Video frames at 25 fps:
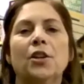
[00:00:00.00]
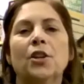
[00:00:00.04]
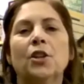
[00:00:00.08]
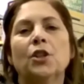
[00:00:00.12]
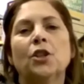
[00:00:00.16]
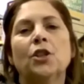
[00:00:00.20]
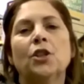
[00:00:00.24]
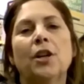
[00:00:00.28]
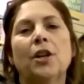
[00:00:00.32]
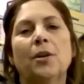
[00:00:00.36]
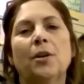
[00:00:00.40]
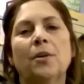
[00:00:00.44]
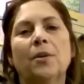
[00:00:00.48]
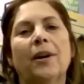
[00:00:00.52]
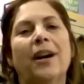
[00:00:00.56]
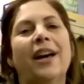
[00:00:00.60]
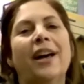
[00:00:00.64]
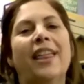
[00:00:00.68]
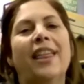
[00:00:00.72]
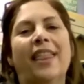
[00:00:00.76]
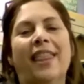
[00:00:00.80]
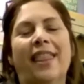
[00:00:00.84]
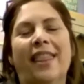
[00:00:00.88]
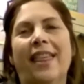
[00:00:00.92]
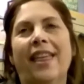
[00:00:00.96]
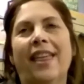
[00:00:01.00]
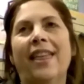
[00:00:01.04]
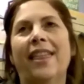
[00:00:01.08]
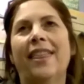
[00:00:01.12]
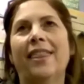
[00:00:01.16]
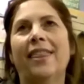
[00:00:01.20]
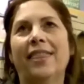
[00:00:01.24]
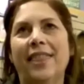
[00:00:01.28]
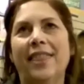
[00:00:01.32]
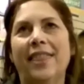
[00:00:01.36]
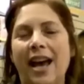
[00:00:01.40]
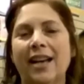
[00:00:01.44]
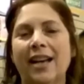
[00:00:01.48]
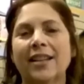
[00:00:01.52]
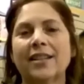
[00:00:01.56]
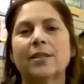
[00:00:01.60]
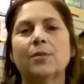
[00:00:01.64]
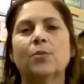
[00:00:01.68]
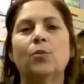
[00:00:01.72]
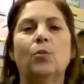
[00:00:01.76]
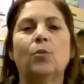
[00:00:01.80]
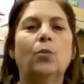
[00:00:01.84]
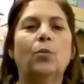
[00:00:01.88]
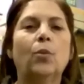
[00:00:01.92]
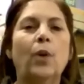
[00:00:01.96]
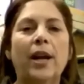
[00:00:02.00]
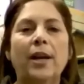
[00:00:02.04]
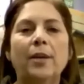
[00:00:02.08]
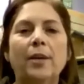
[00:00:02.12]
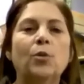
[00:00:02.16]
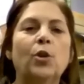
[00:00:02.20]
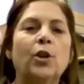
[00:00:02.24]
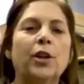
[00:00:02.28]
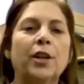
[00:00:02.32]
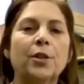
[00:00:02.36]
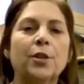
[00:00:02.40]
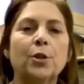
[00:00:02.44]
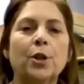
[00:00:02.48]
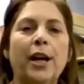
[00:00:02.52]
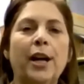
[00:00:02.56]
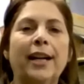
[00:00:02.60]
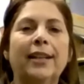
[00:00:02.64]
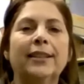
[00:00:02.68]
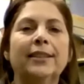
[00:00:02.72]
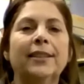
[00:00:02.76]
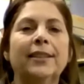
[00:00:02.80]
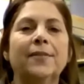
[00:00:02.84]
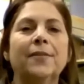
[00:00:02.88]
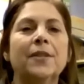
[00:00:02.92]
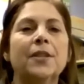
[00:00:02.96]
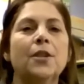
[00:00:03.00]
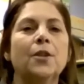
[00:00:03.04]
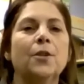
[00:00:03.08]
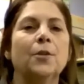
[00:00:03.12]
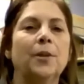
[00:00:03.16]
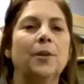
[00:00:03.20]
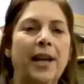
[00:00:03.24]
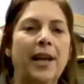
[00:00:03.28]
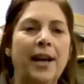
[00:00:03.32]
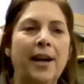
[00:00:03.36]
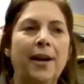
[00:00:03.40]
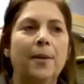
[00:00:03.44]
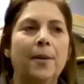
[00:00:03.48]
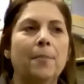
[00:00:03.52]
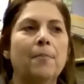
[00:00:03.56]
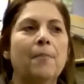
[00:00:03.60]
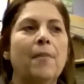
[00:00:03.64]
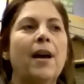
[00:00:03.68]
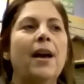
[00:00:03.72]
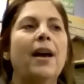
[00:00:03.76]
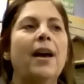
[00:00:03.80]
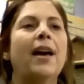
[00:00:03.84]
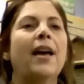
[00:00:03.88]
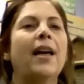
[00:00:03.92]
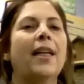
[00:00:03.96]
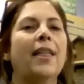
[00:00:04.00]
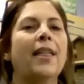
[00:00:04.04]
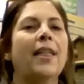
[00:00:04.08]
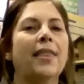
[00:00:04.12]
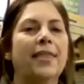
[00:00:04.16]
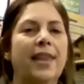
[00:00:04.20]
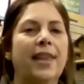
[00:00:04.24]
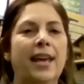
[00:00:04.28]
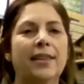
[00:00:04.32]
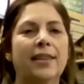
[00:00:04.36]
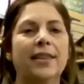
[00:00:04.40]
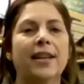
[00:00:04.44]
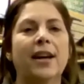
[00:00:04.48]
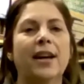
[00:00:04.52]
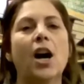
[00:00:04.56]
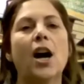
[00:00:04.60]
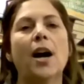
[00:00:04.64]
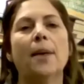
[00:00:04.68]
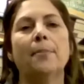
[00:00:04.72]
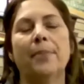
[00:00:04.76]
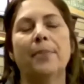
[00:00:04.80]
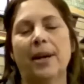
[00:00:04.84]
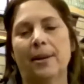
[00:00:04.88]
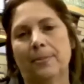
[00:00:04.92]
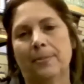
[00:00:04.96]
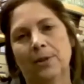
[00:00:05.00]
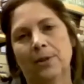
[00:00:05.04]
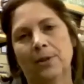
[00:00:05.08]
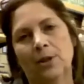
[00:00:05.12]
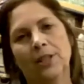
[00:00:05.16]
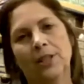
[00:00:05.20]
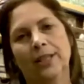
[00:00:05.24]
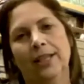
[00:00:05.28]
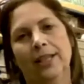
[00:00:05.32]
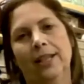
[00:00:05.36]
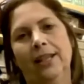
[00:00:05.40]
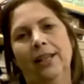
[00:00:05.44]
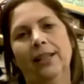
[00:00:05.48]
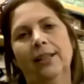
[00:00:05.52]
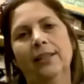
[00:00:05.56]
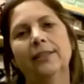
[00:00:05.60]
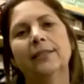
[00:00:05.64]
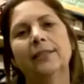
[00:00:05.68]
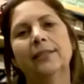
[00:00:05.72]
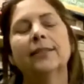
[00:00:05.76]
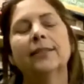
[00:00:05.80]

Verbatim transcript: So that's way more attractive to them than the hot pepper seed.